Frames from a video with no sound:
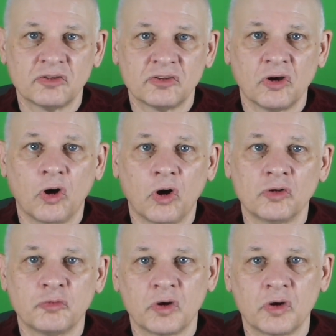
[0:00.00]
on
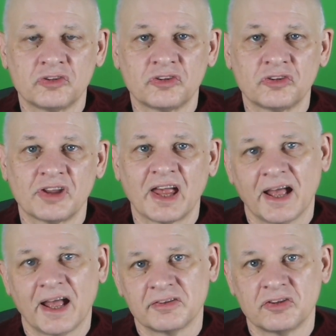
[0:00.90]
voice, and
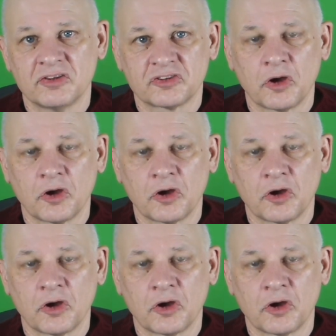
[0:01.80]
in scope.